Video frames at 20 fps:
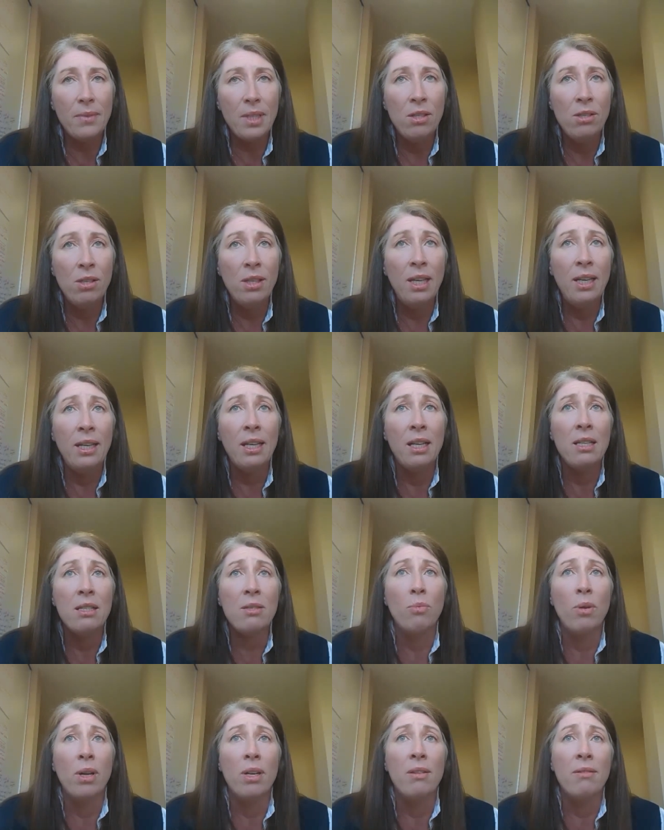So I think that's
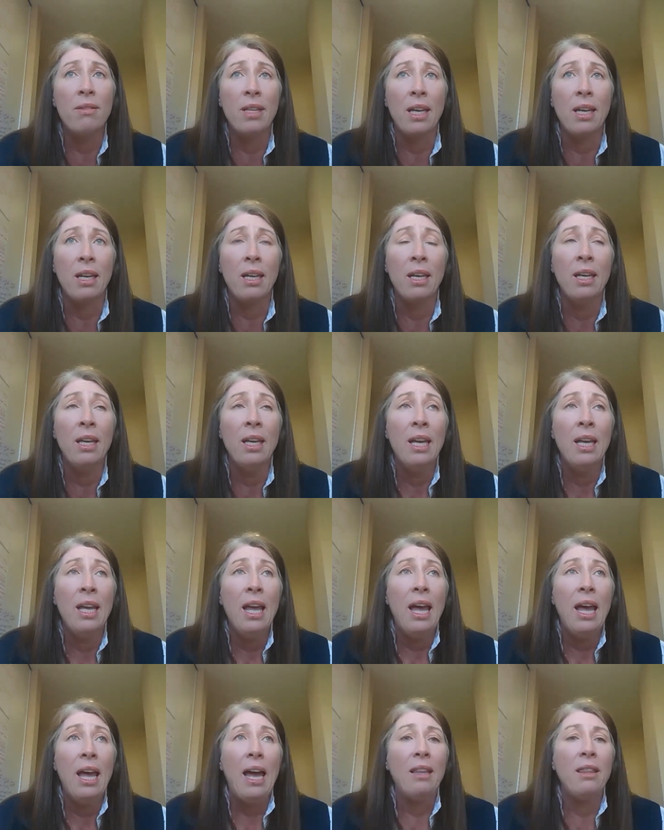one thing.
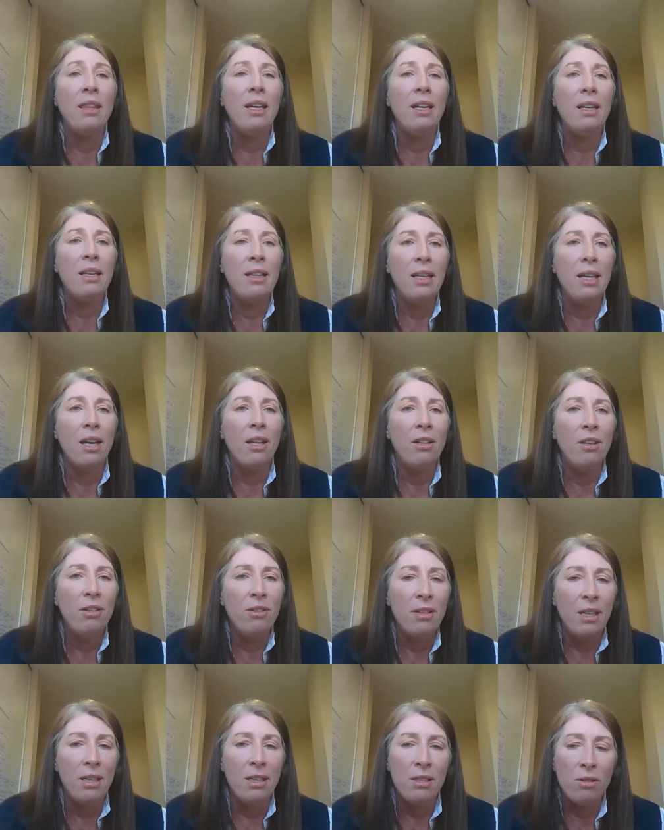I think the other
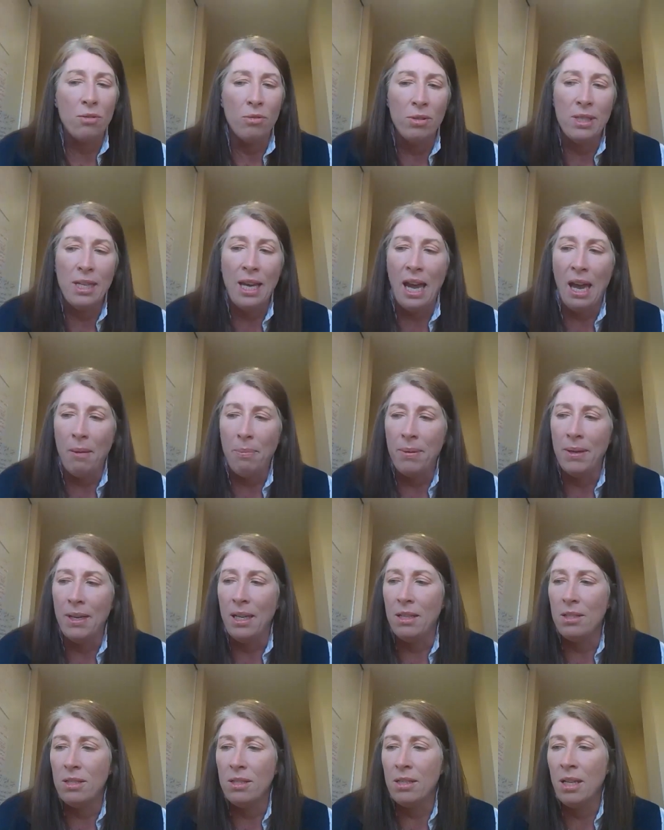thing that's going to happen
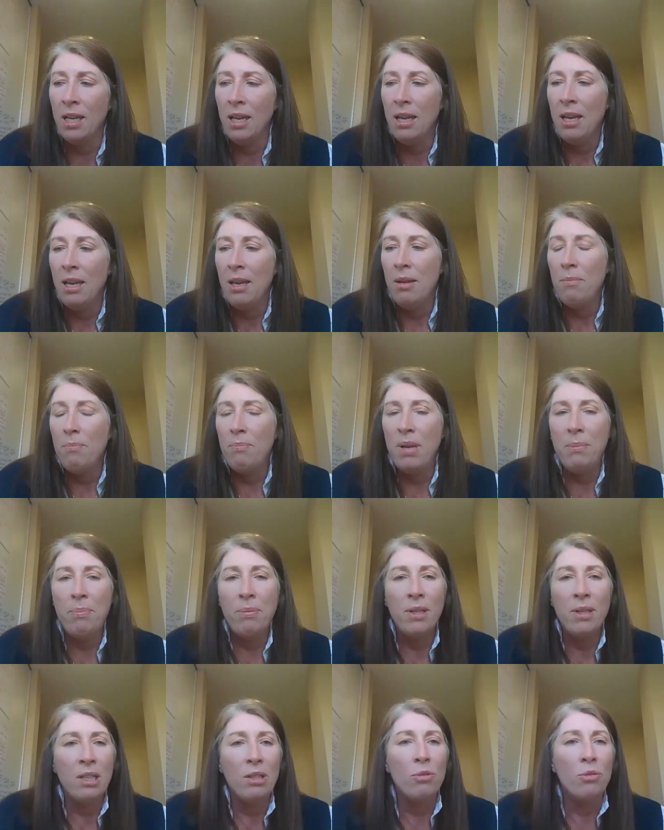is
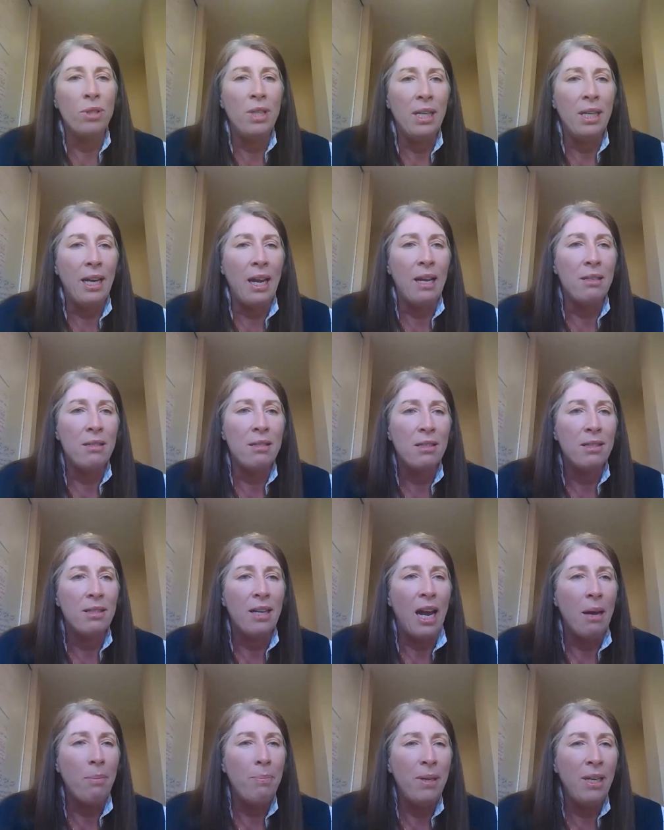people are going to get
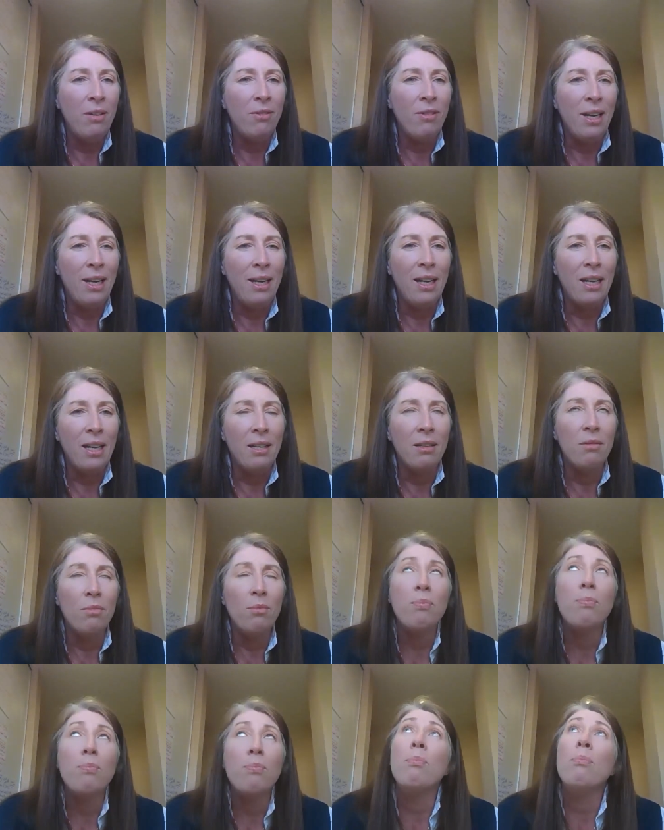scrappy, right?
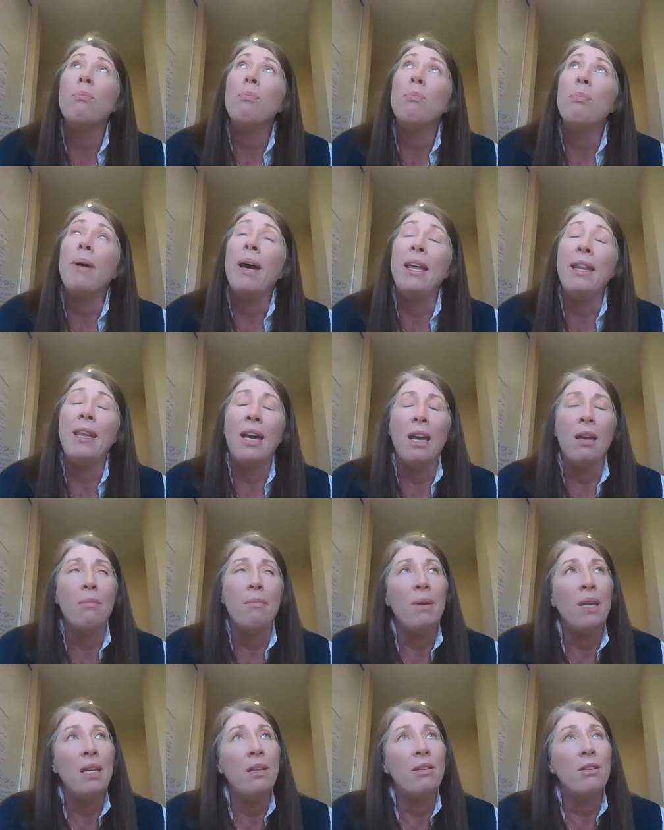And by that I
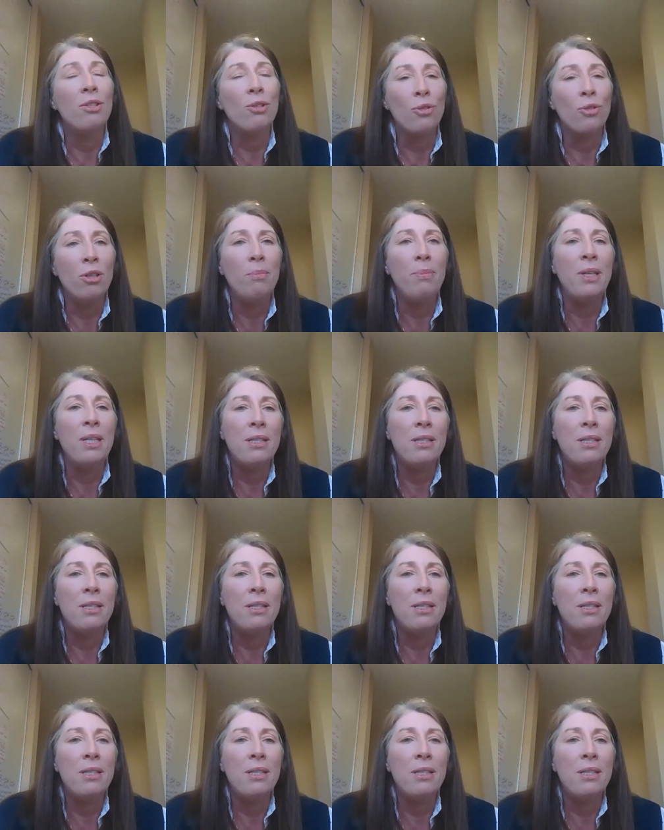mean there's going to be